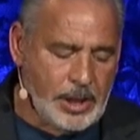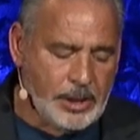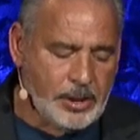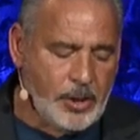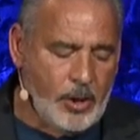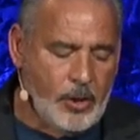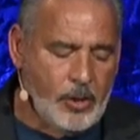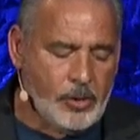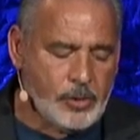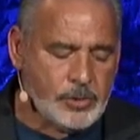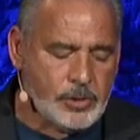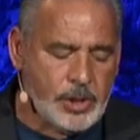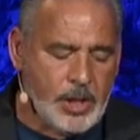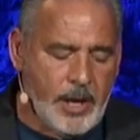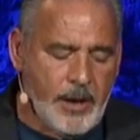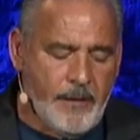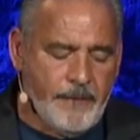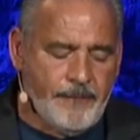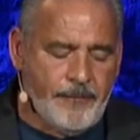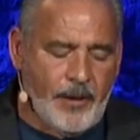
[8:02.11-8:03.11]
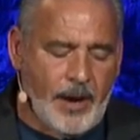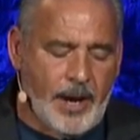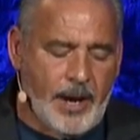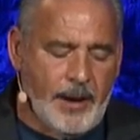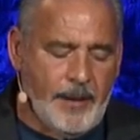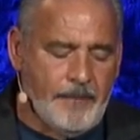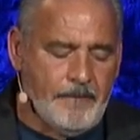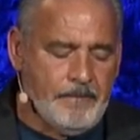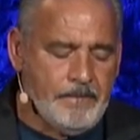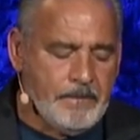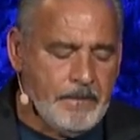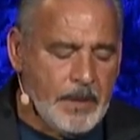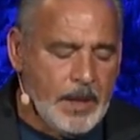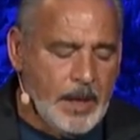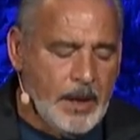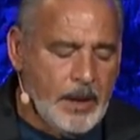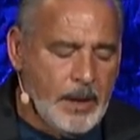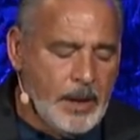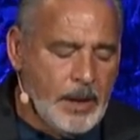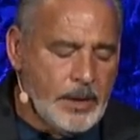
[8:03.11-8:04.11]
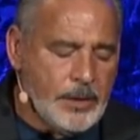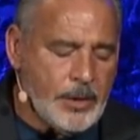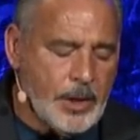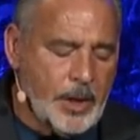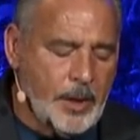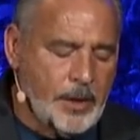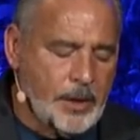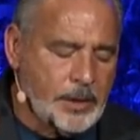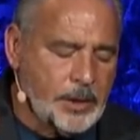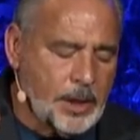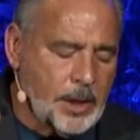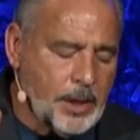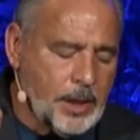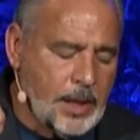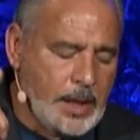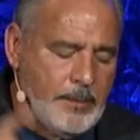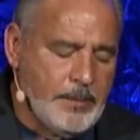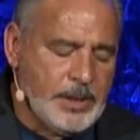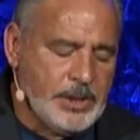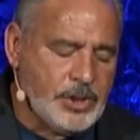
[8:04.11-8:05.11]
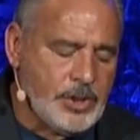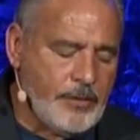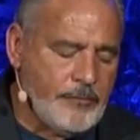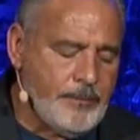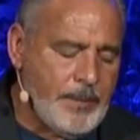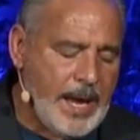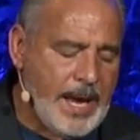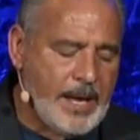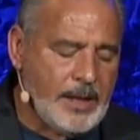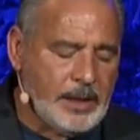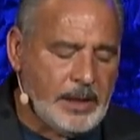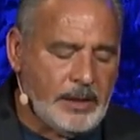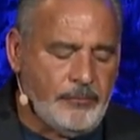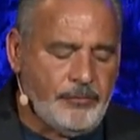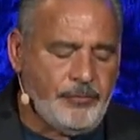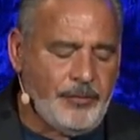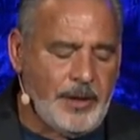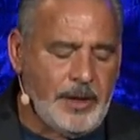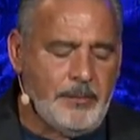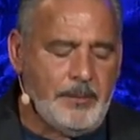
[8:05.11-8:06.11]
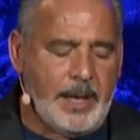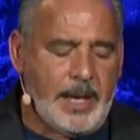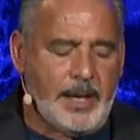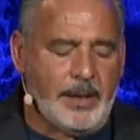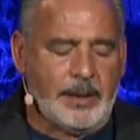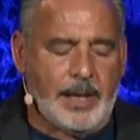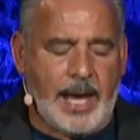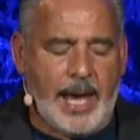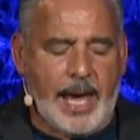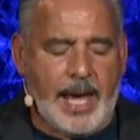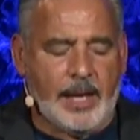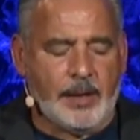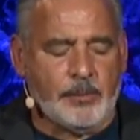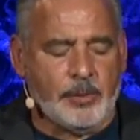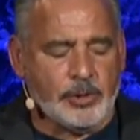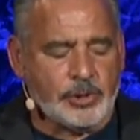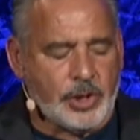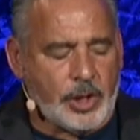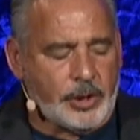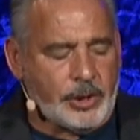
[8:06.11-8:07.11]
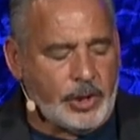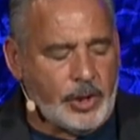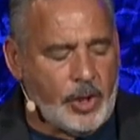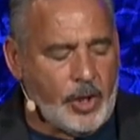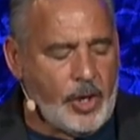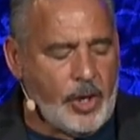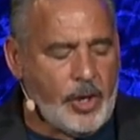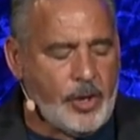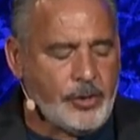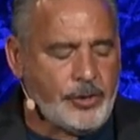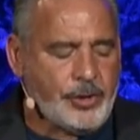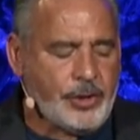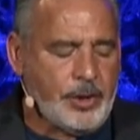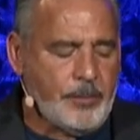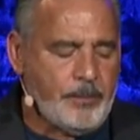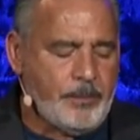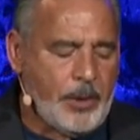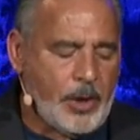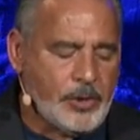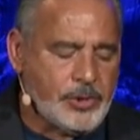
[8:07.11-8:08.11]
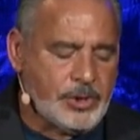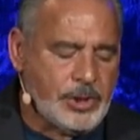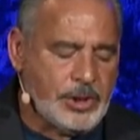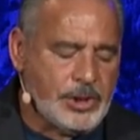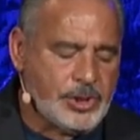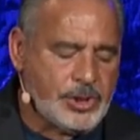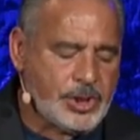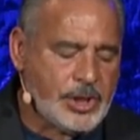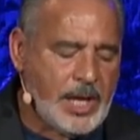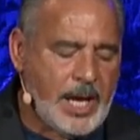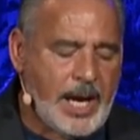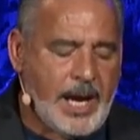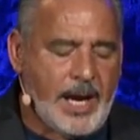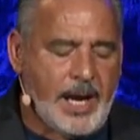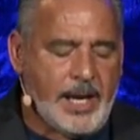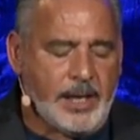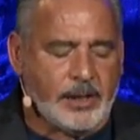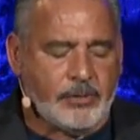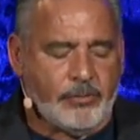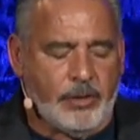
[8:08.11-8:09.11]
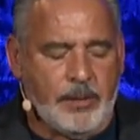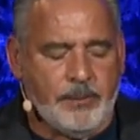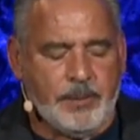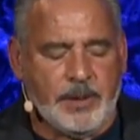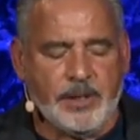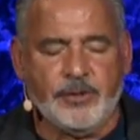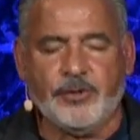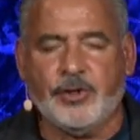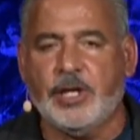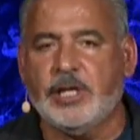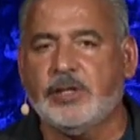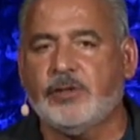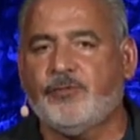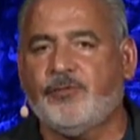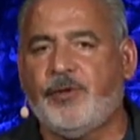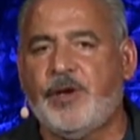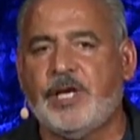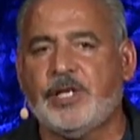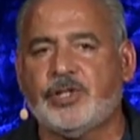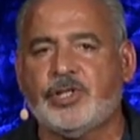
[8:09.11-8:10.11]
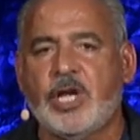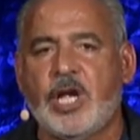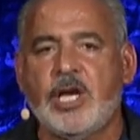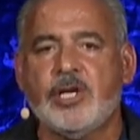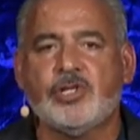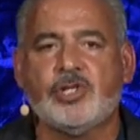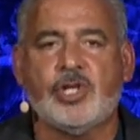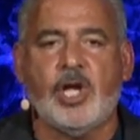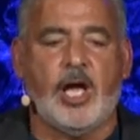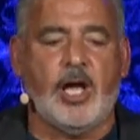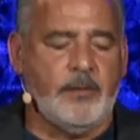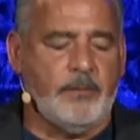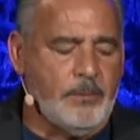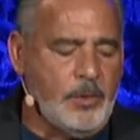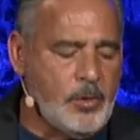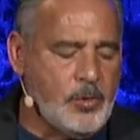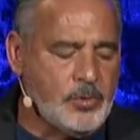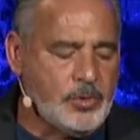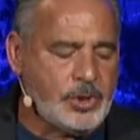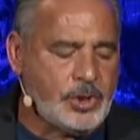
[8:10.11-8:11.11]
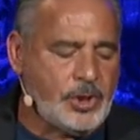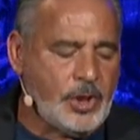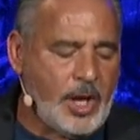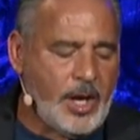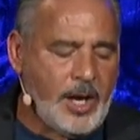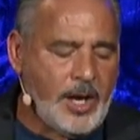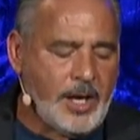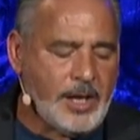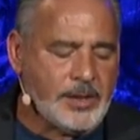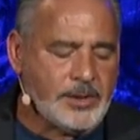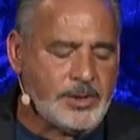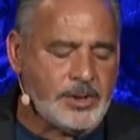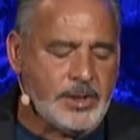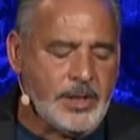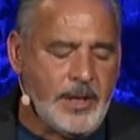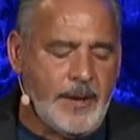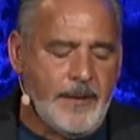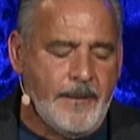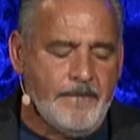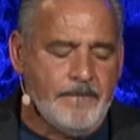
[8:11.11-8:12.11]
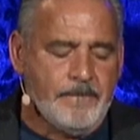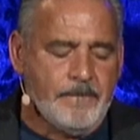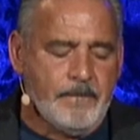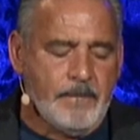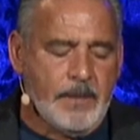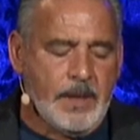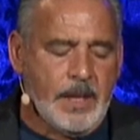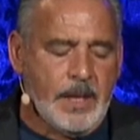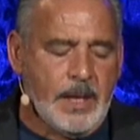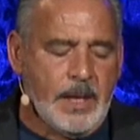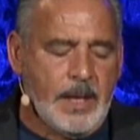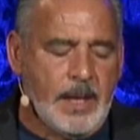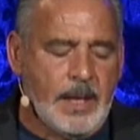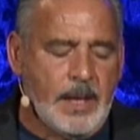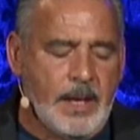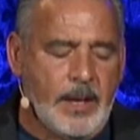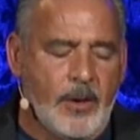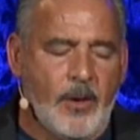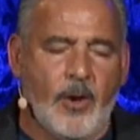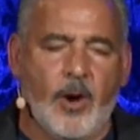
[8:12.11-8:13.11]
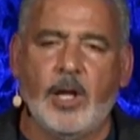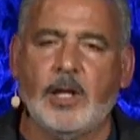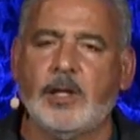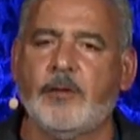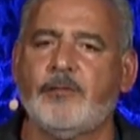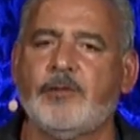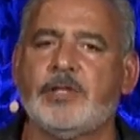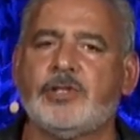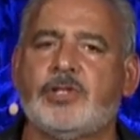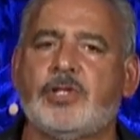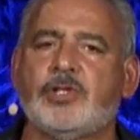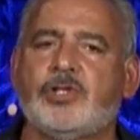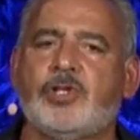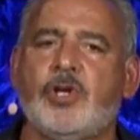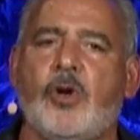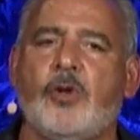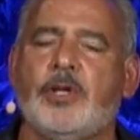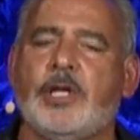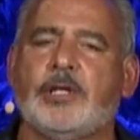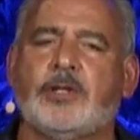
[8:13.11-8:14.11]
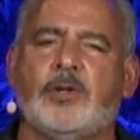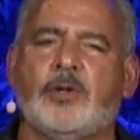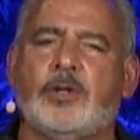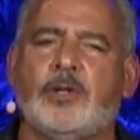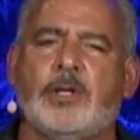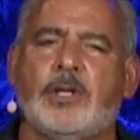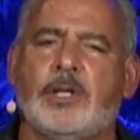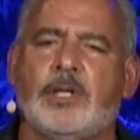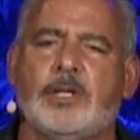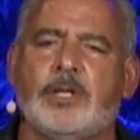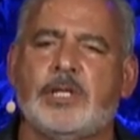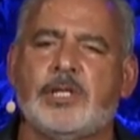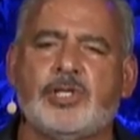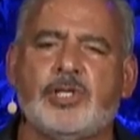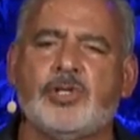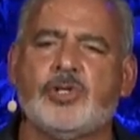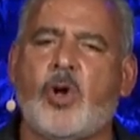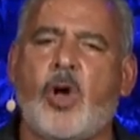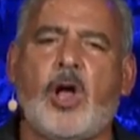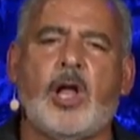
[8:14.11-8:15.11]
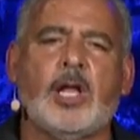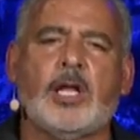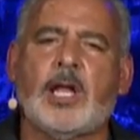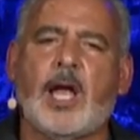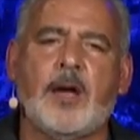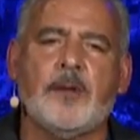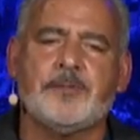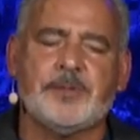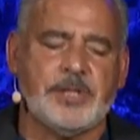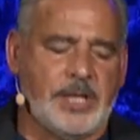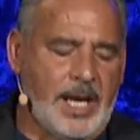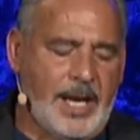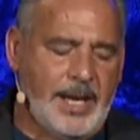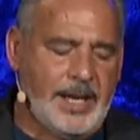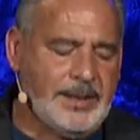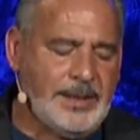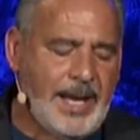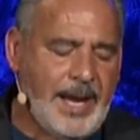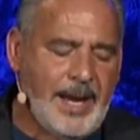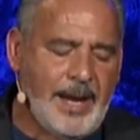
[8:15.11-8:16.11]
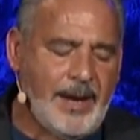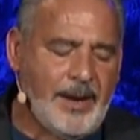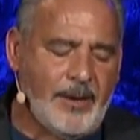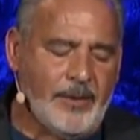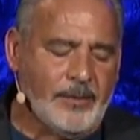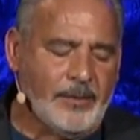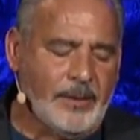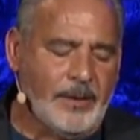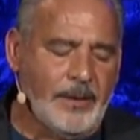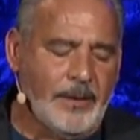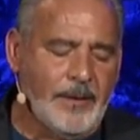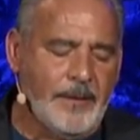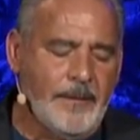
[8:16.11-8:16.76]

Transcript: It goes from the, the image of male and female, animals on the earth, birds in the sky, creeping things, fish, sun, moon, stars. All of this to show that the, this is all upside down.